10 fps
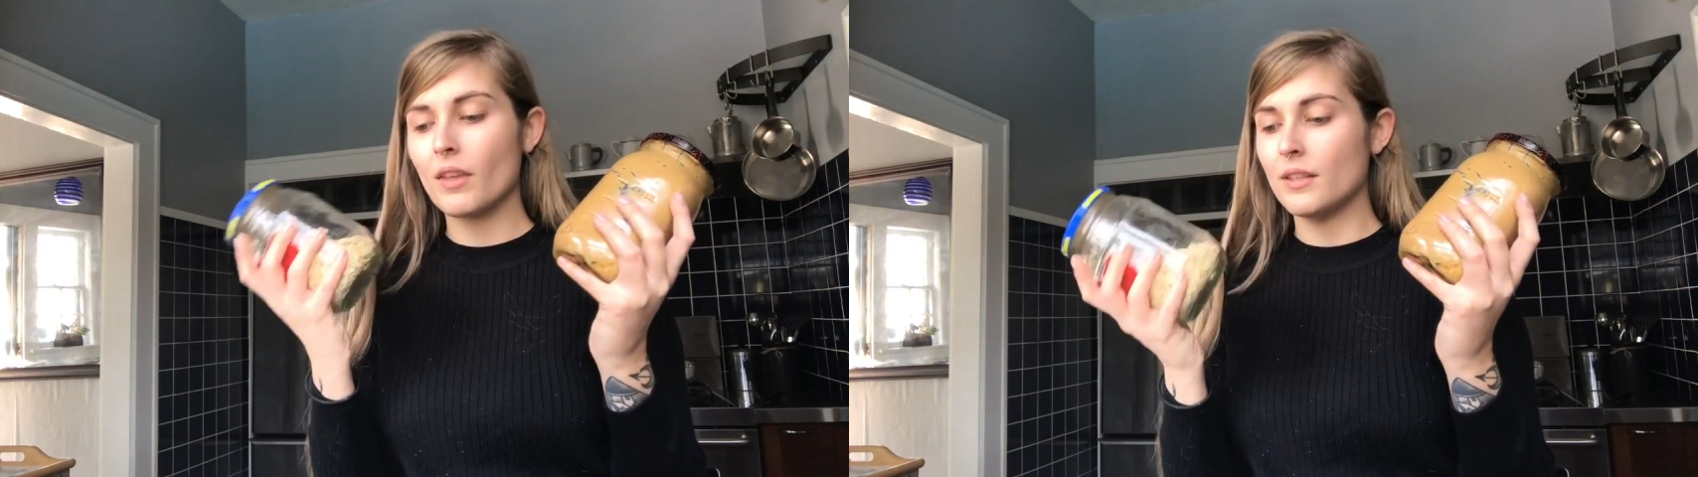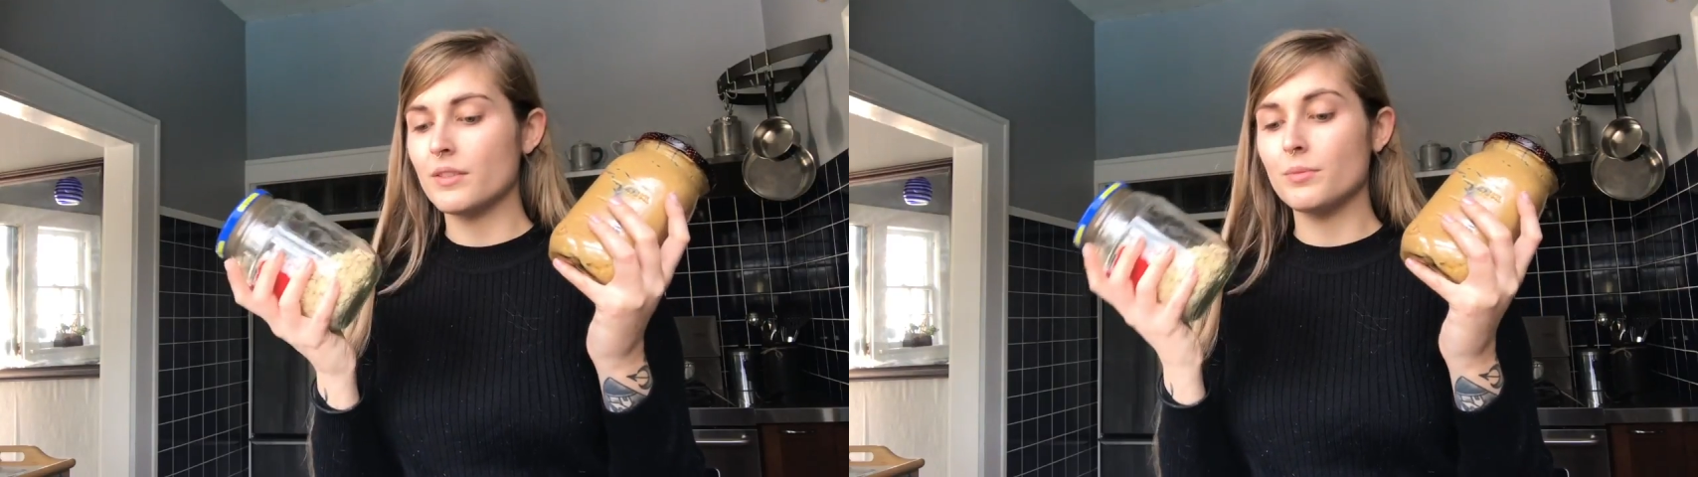
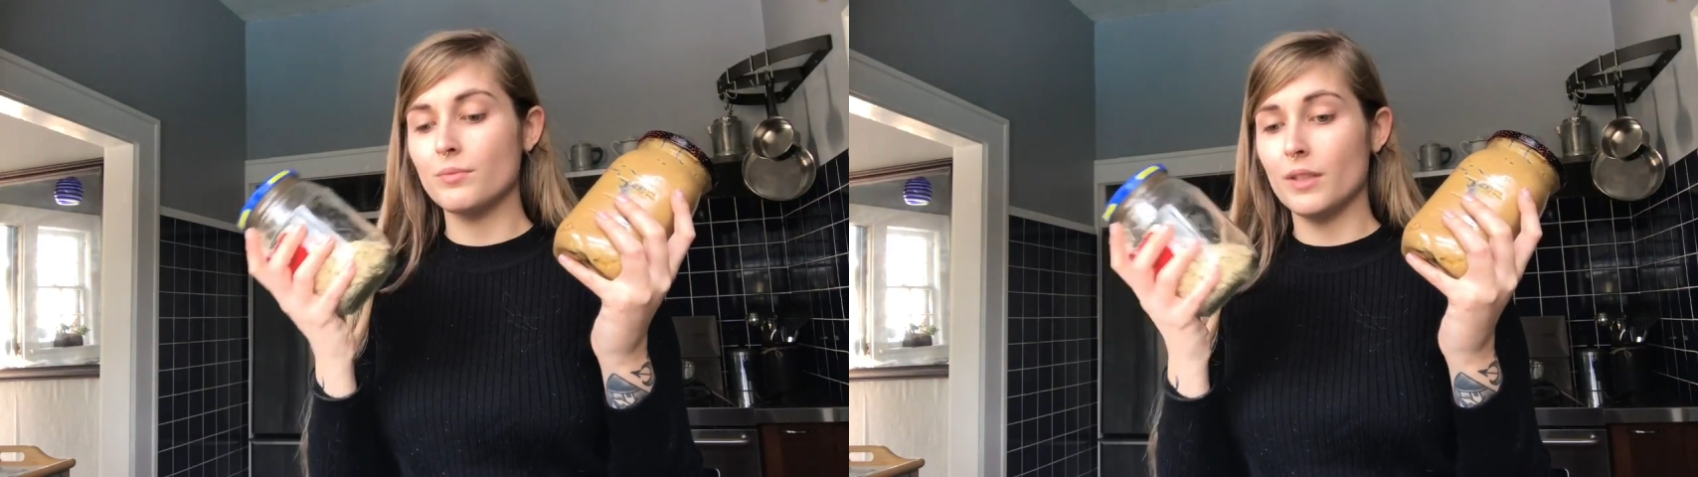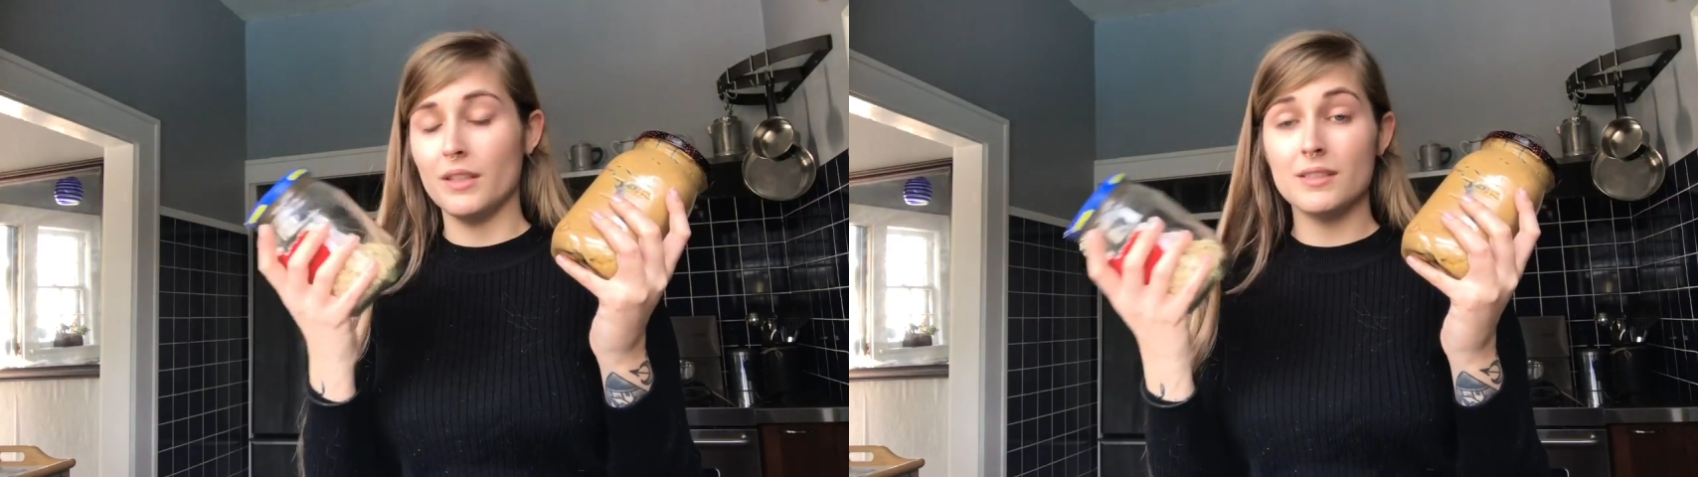It's
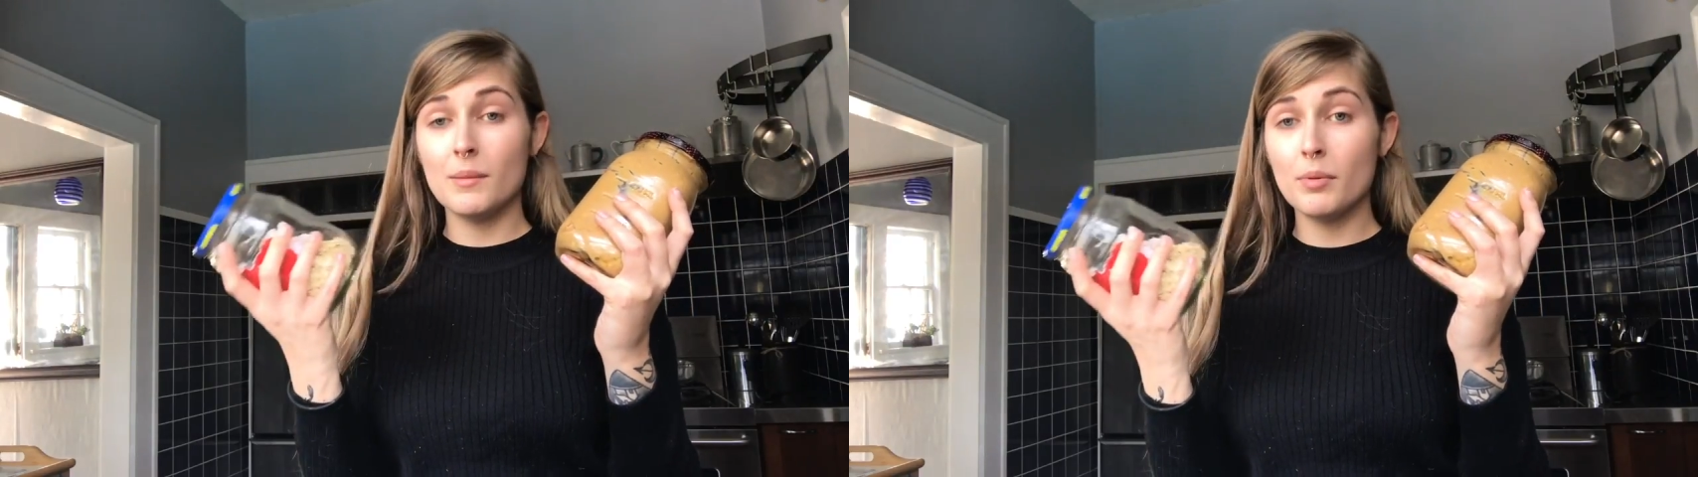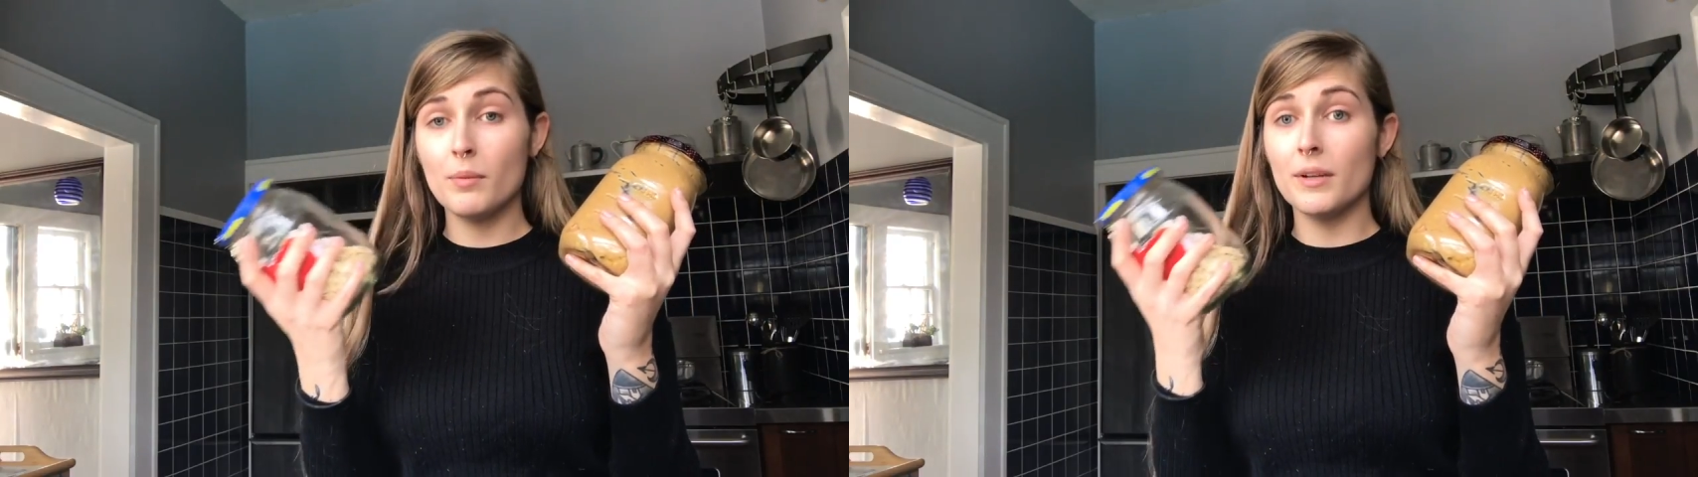really
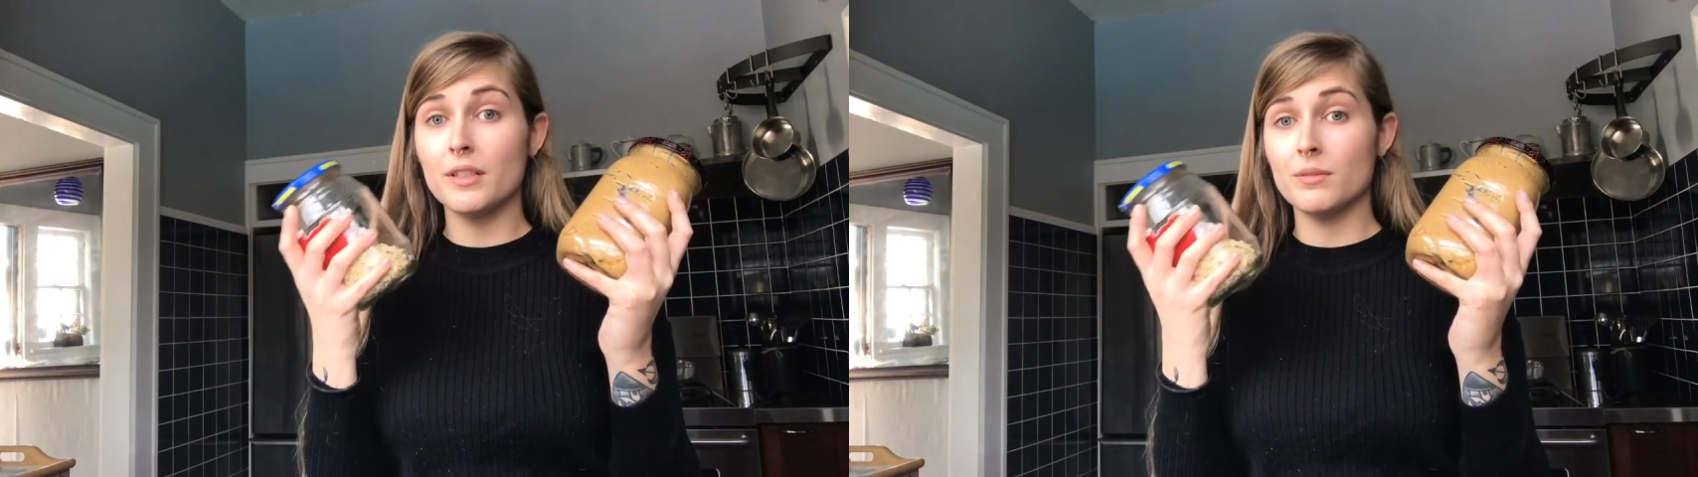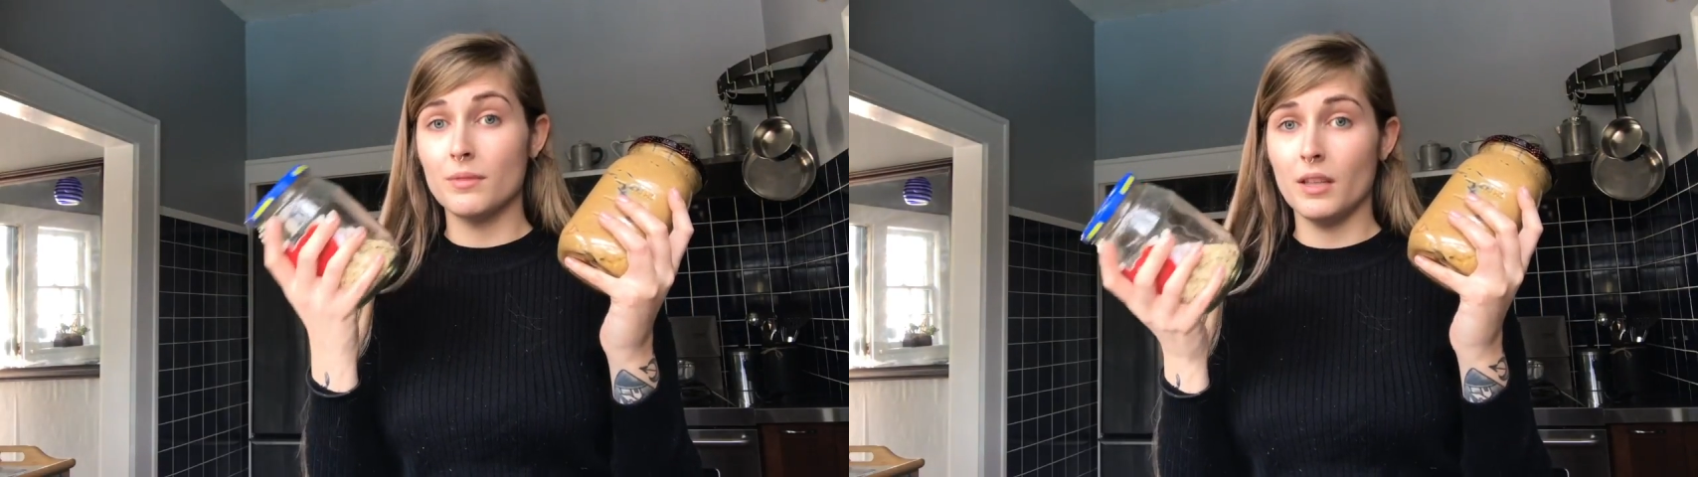simple, but
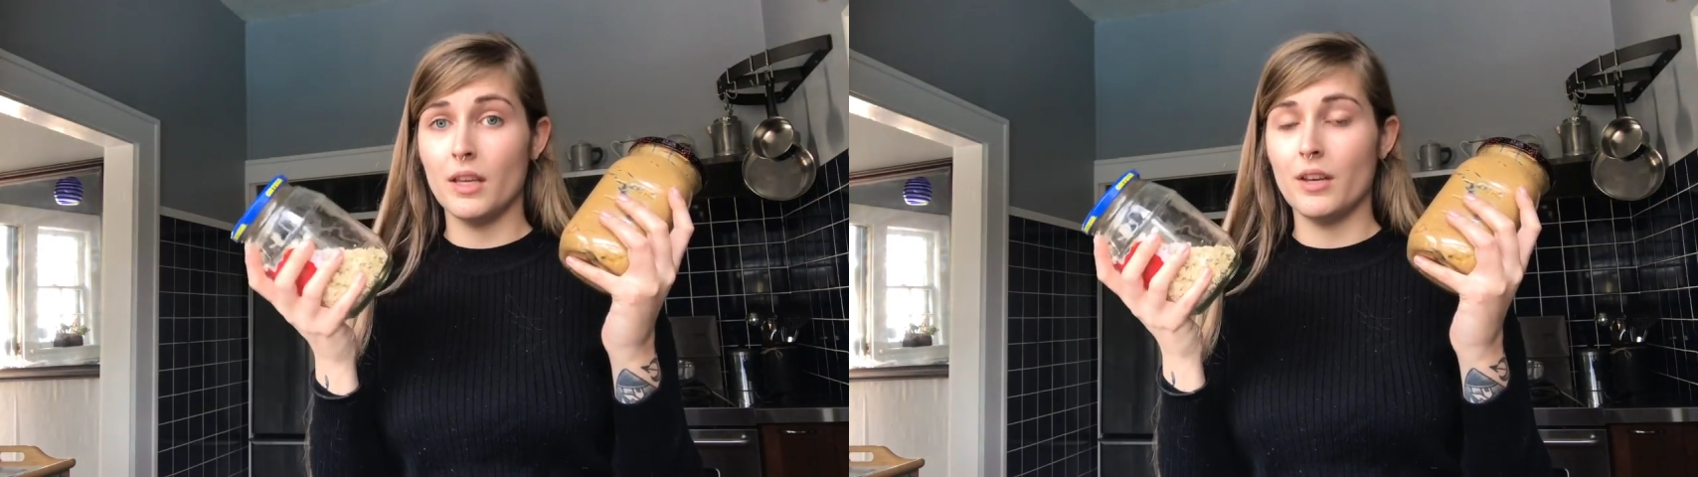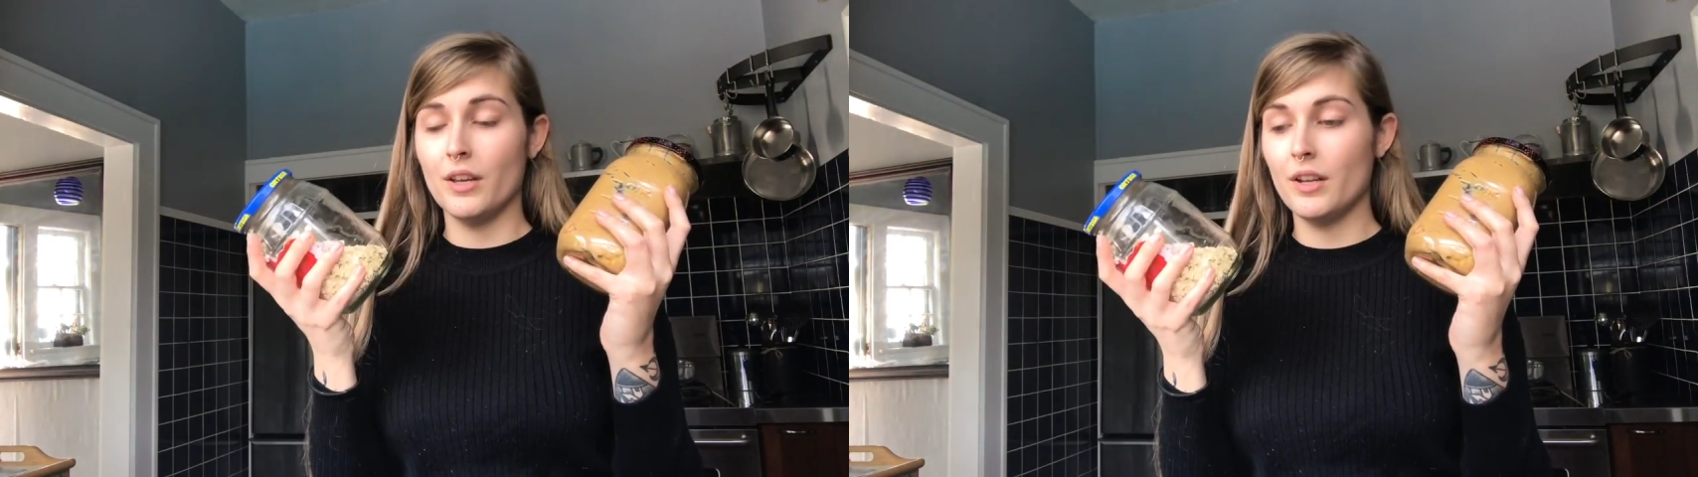it's
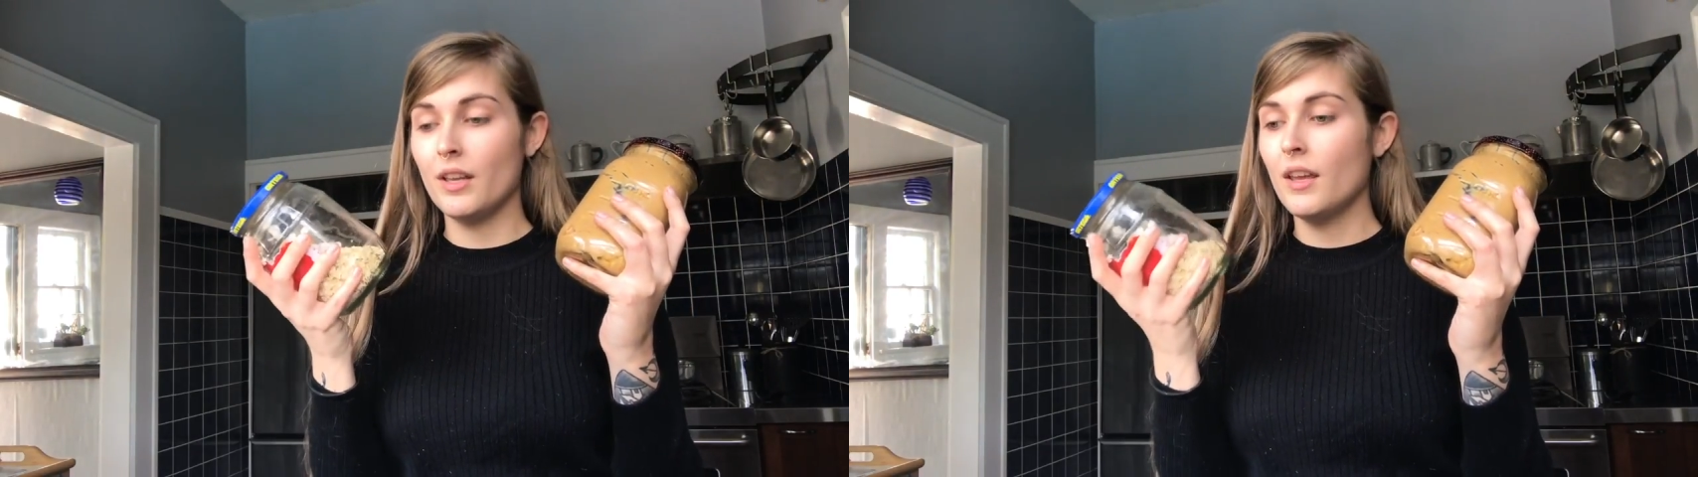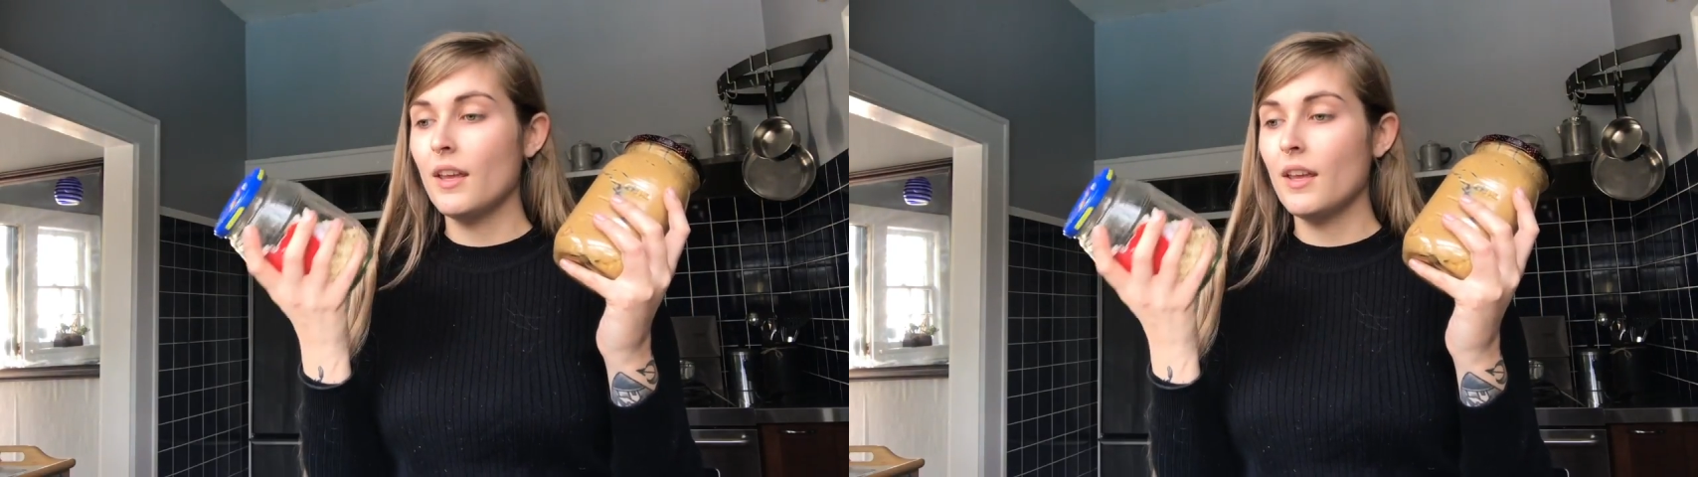really good.